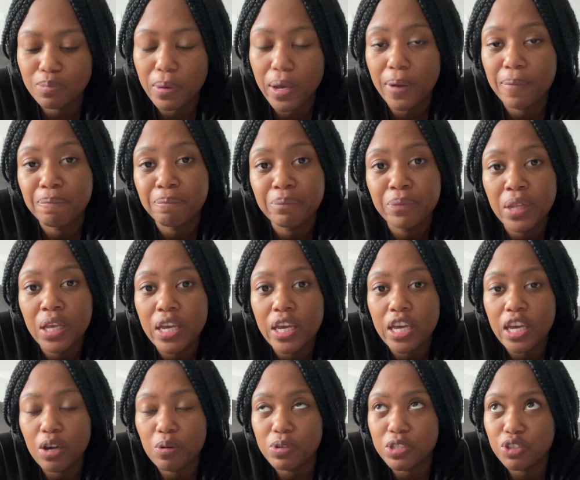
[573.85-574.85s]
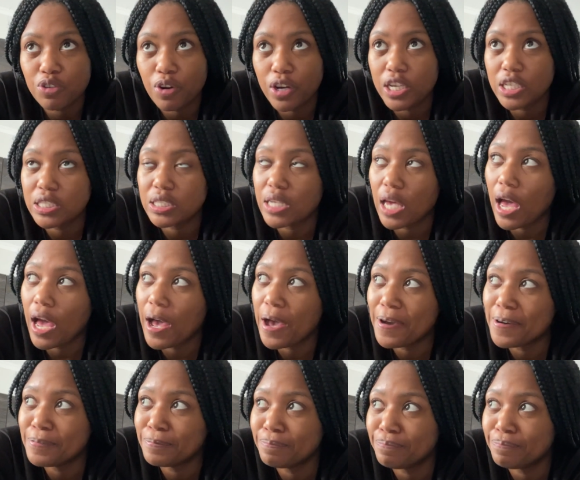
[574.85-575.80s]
But it was great. I